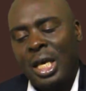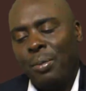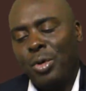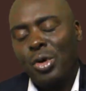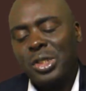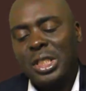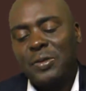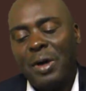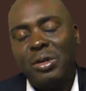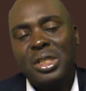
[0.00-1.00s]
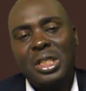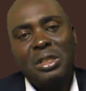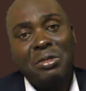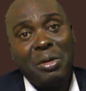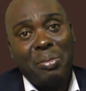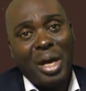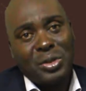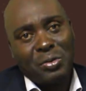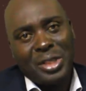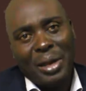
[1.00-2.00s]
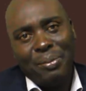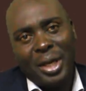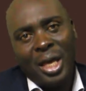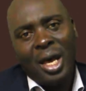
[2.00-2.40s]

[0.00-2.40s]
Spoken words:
Because it's found in different parts of Zambia,